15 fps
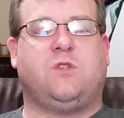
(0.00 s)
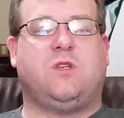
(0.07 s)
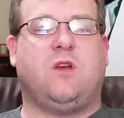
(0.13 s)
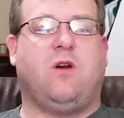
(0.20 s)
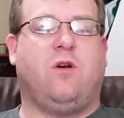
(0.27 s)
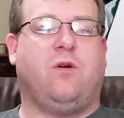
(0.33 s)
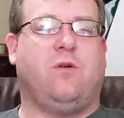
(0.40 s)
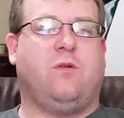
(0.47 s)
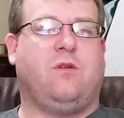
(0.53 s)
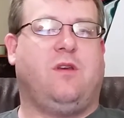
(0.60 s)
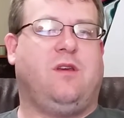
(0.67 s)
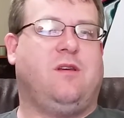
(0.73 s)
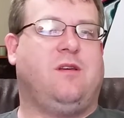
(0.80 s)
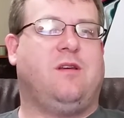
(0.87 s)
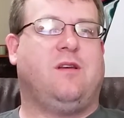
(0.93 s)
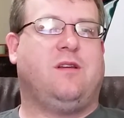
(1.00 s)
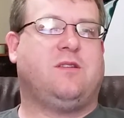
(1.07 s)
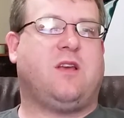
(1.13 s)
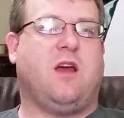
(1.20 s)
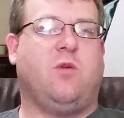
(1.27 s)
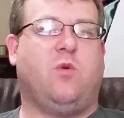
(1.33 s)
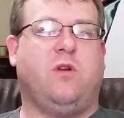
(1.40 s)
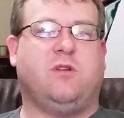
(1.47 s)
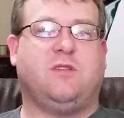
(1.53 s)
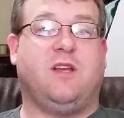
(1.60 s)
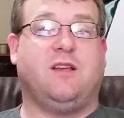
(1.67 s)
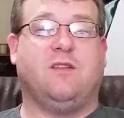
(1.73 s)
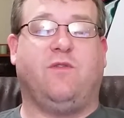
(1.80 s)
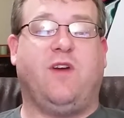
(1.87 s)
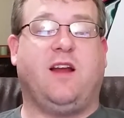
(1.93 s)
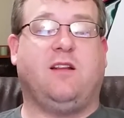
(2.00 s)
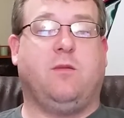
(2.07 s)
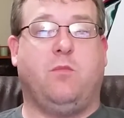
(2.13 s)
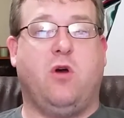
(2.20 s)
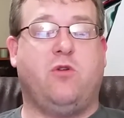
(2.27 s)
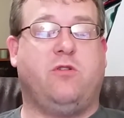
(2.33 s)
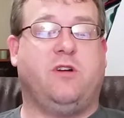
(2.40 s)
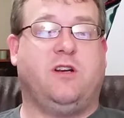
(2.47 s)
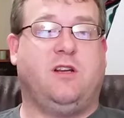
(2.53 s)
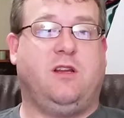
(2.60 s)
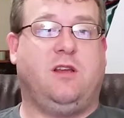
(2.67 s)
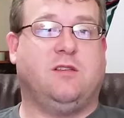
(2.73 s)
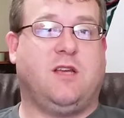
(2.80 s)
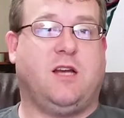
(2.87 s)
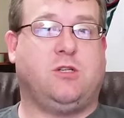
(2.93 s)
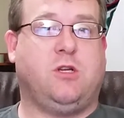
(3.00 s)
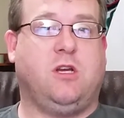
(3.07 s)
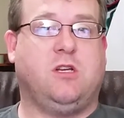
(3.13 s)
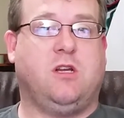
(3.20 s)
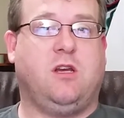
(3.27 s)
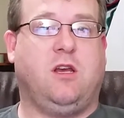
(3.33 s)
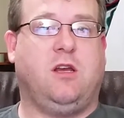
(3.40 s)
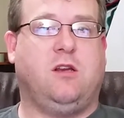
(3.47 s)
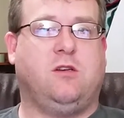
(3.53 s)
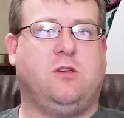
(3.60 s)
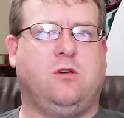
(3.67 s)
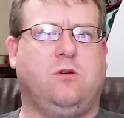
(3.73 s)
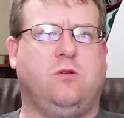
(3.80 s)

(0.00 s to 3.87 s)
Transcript: So it's kind of one of those things. In fact, the motor in it is actually a